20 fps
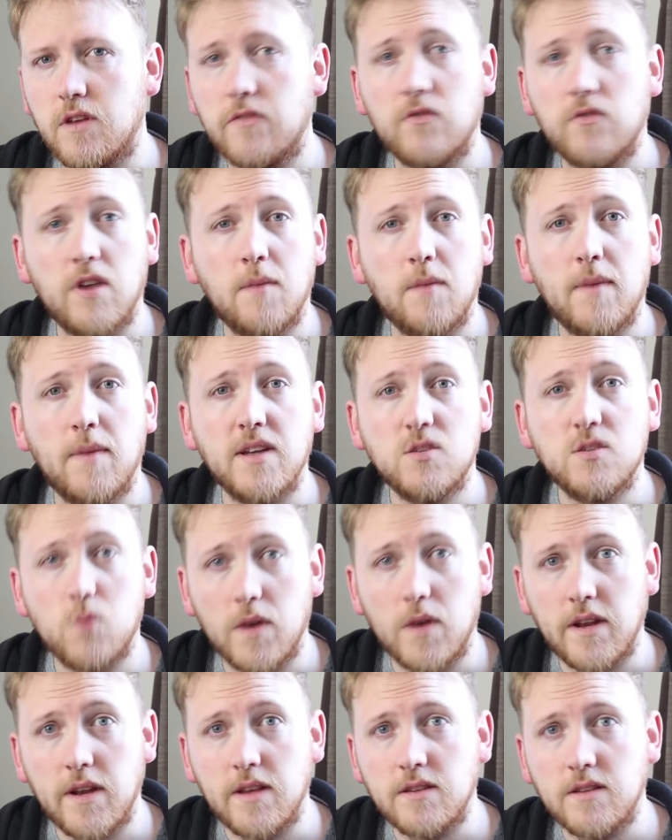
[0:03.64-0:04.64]
for Apex
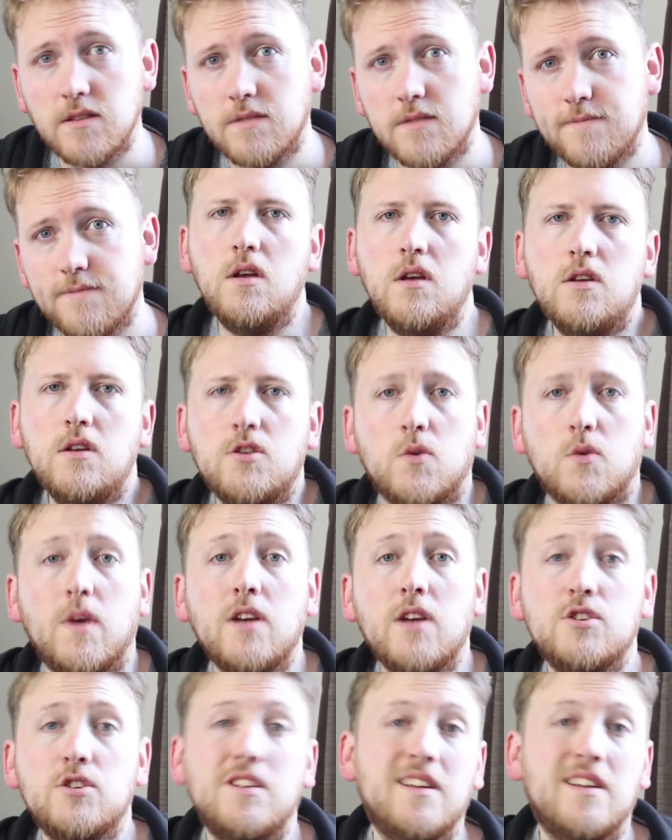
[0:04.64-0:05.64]
Witness. So
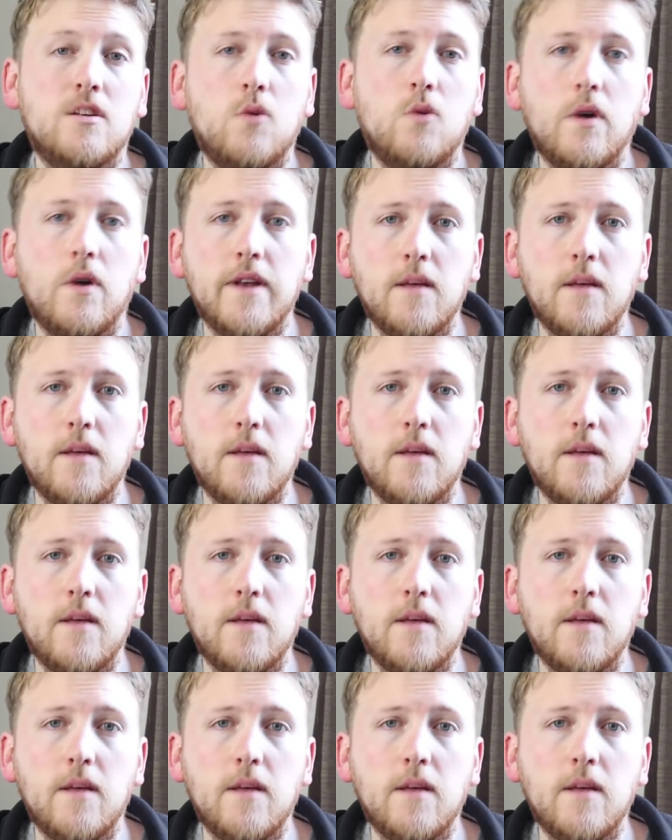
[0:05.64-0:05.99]
I actually had quite